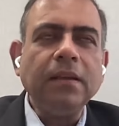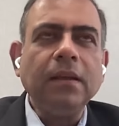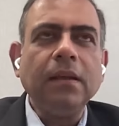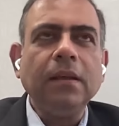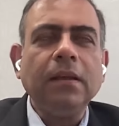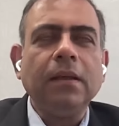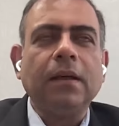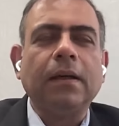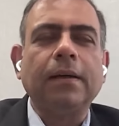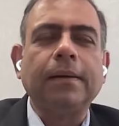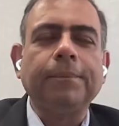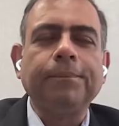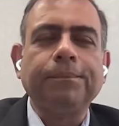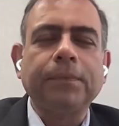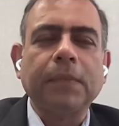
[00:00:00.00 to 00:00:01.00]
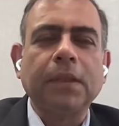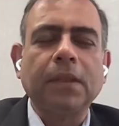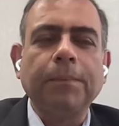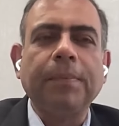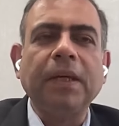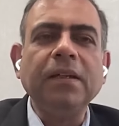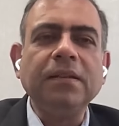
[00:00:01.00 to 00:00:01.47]
I think the um,
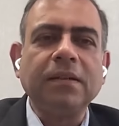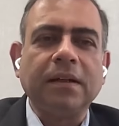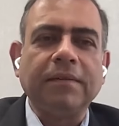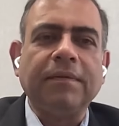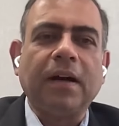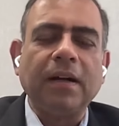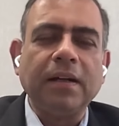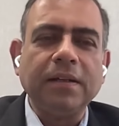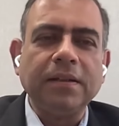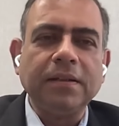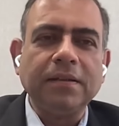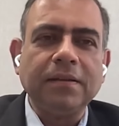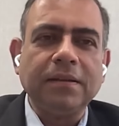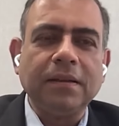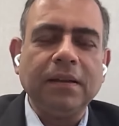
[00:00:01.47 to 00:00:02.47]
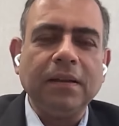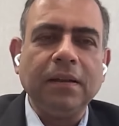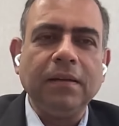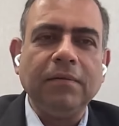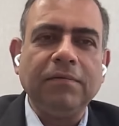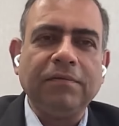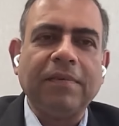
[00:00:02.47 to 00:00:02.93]
the biggest advantage is
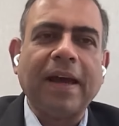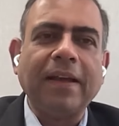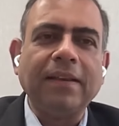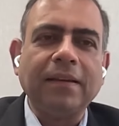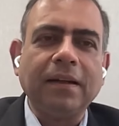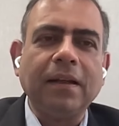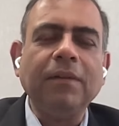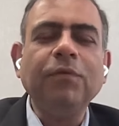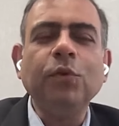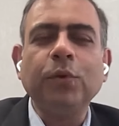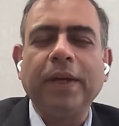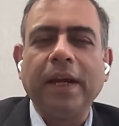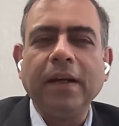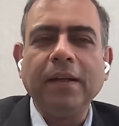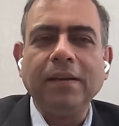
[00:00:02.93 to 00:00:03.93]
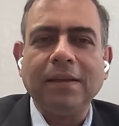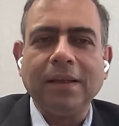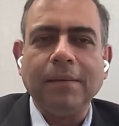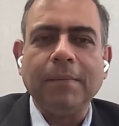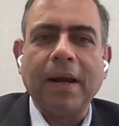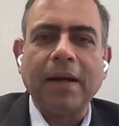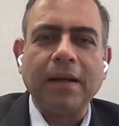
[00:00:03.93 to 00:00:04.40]
the fact that if you get a
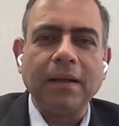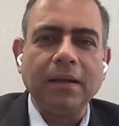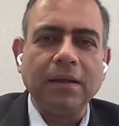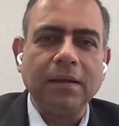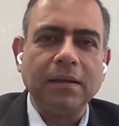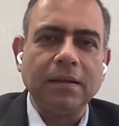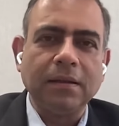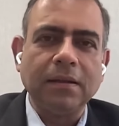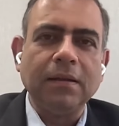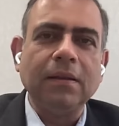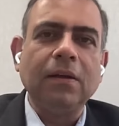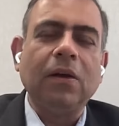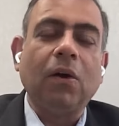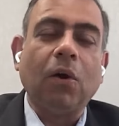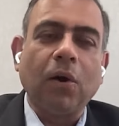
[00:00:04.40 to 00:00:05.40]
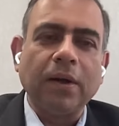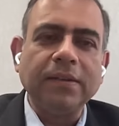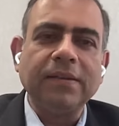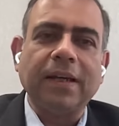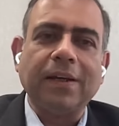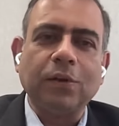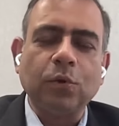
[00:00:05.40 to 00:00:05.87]
thematic or a
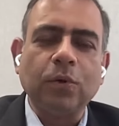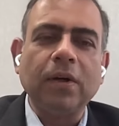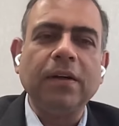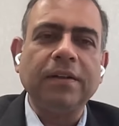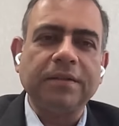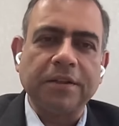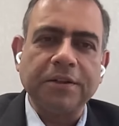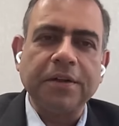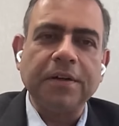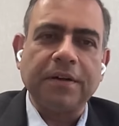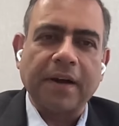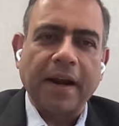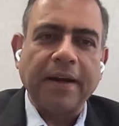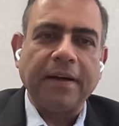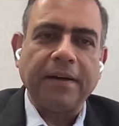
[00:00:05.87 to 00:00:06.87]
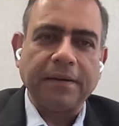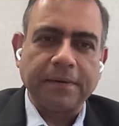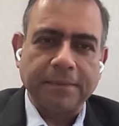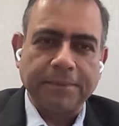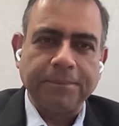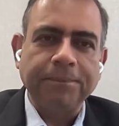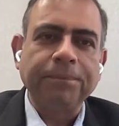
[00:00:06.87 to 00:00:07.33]
sectoral decision right,
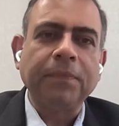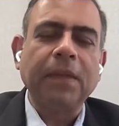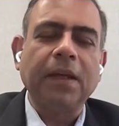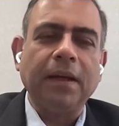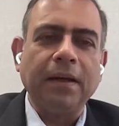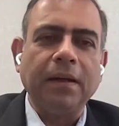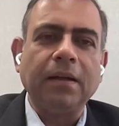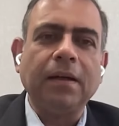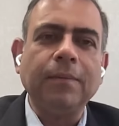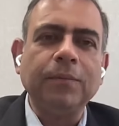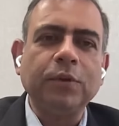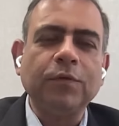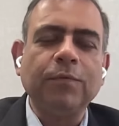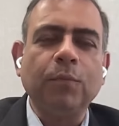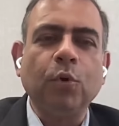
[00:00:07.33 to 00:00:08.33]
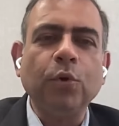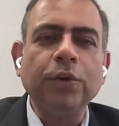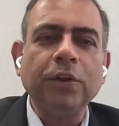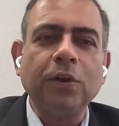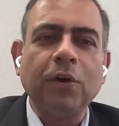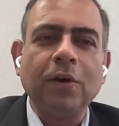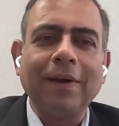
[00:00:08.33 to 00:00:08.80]
in terms of
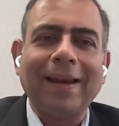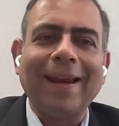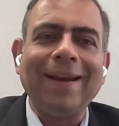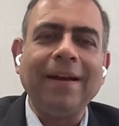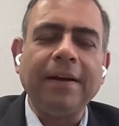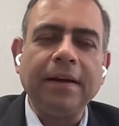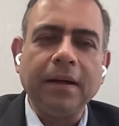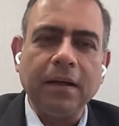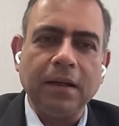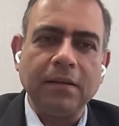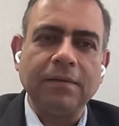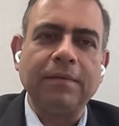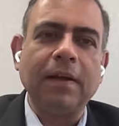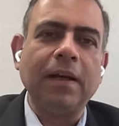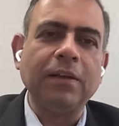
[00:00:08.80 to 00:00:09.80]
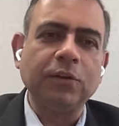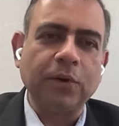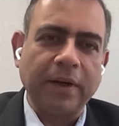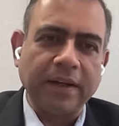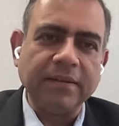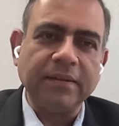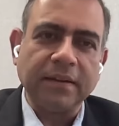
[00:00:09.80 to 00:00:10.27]
both your entry as well as
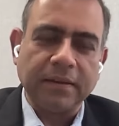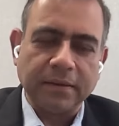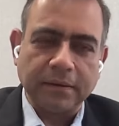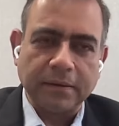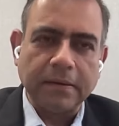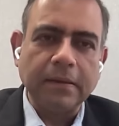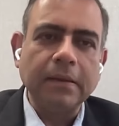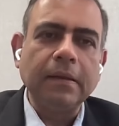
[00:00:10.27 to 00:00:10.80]
your exit,